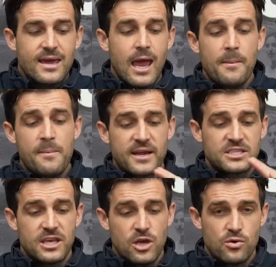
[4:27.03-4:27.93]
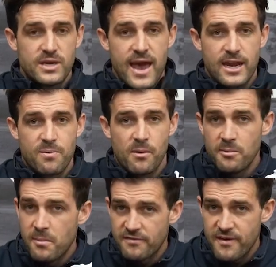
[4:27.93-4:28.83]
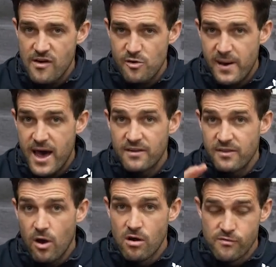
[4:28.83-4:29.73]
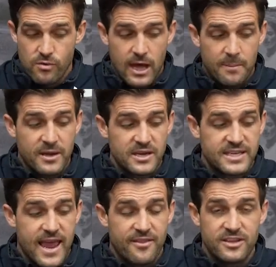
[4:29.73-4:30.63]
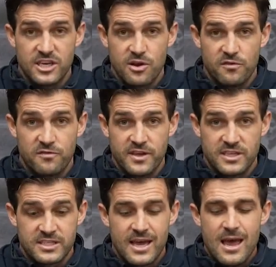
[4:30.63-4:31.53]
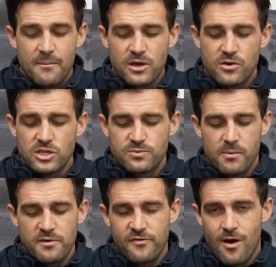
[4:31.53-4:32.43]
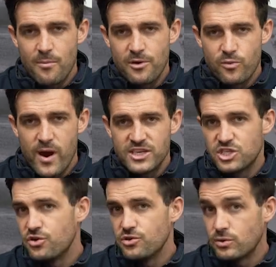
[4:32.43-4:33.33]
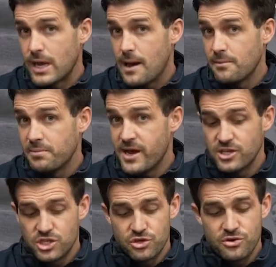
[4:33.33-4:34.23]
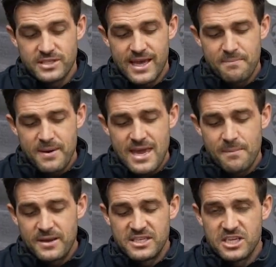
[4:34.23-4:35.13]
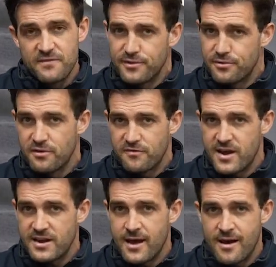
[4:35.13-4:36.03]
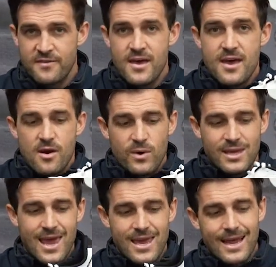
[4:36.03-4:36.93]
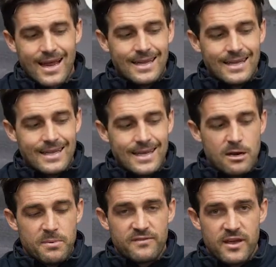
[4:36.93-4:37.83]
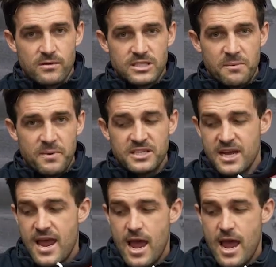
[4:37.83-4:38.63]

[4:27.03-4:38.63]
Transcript: Coming back to the heel counter, probably my favourite part of the overall upper is how this heel fits. Because what we find with race shoes or carbon plated shoes, they being a bit stiffer through the front half, we can get a little bit of heel slippage.